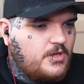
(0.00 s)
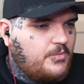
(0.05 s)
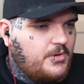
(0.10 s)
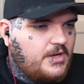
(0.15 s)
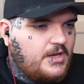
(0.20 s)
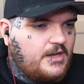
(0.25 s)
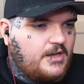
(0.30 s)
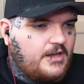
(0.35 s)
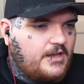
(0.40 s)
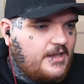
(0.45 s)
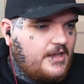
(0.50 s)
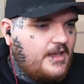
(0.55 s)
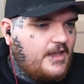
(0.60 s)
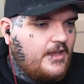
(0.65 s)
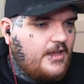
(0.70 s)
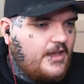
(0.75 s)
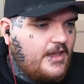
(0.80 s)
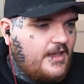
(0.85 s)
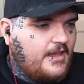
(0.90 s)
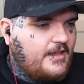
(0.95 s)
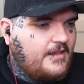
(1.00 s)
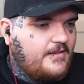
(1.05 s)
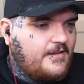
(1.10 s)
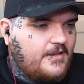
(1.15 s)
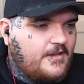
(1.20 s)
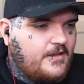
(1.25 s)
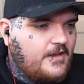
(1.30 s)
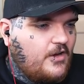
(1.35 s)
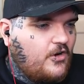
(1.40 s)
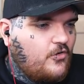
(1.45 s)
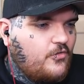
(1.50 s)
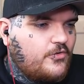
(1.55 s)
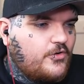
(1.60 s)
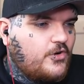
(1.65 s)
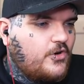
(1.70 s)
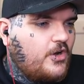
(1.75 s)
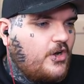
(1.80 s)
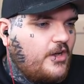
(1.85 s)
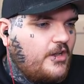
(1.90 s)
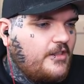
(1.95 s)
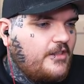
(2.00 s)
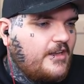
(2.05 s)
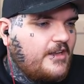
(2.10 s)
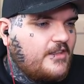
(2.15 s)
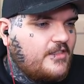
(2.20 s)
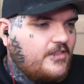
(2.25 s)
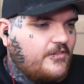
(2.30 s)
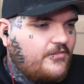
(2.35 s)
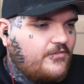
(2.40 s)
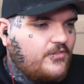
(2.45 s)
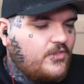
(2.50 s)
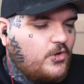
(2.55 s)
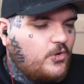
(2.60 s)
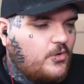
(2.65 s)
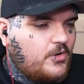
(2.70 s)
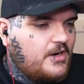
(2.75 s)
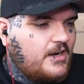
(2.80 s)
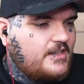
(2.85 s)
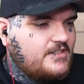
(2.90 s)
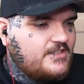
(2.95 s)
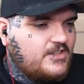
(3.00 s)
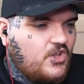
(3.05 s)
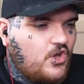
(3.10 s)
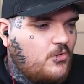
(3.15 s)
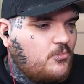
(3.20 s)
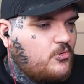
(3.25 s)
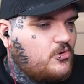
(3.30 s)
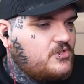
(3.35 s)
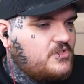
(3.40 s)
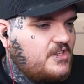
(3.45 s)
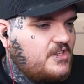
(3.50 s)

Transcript: but it overall, like, the floor has a lot more